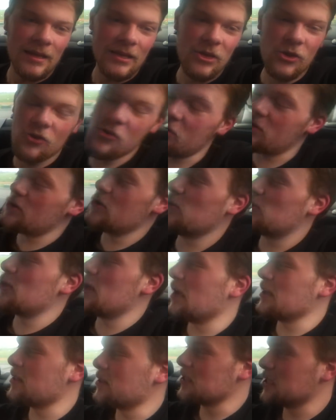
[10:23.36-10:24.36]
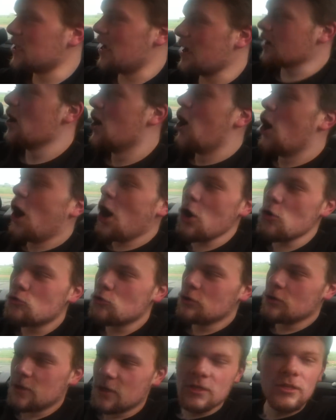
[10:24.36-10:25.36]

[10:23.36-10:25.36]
You, you'd think that's like, oh,